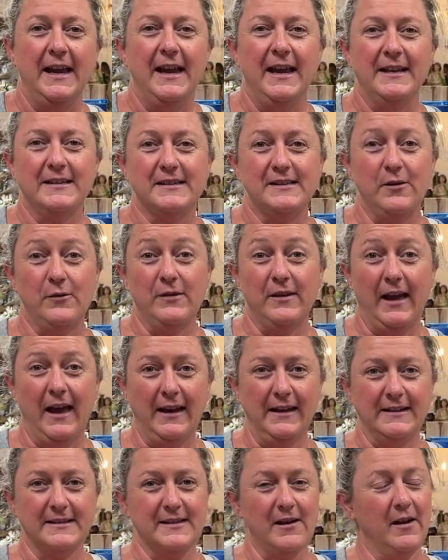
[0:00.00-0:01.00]
and so
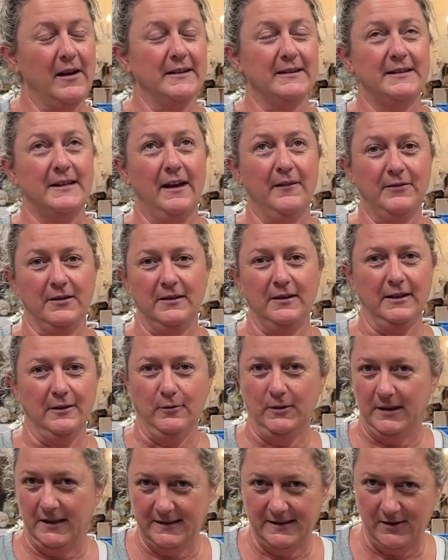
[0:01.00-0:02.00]
that is definitely
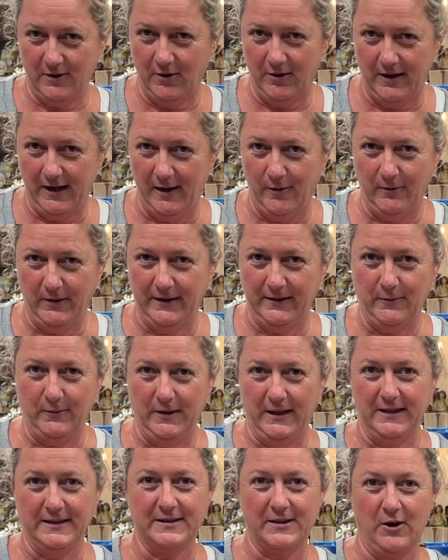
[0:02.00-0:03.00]
what I started out with when
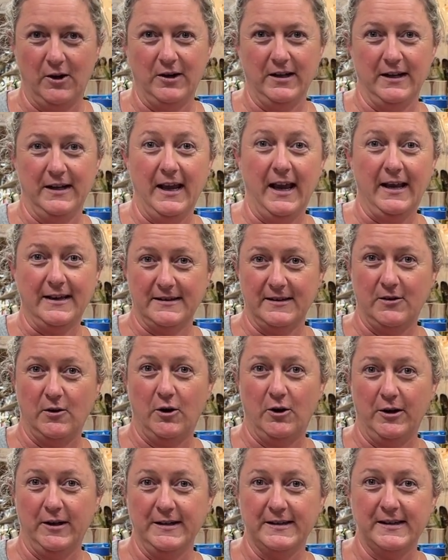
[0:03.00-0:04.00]
I started as an
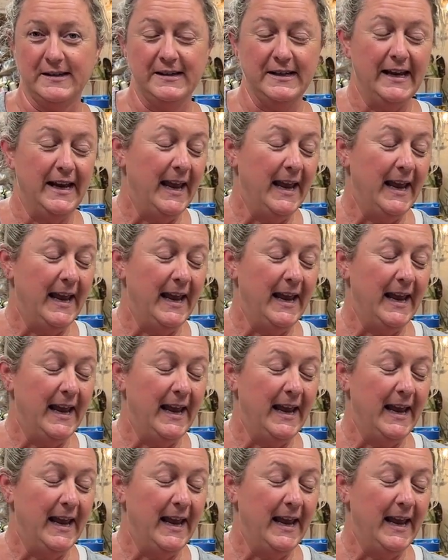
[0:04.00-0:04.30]
artist.